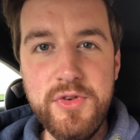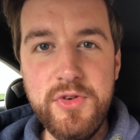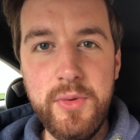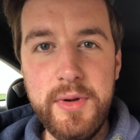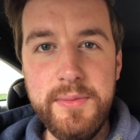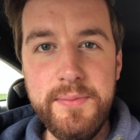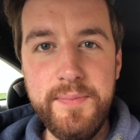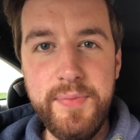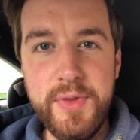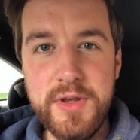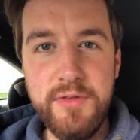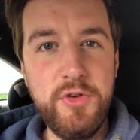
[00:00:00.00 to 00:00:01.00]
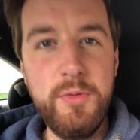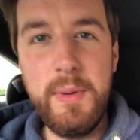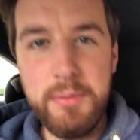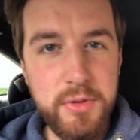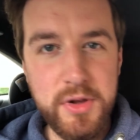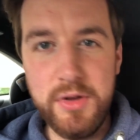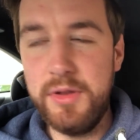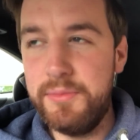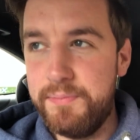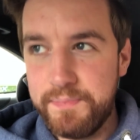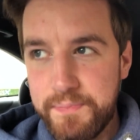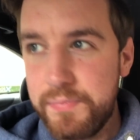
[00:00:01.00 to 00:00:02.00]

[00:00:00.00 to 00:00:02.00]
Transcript: so on. There's a few people that do them,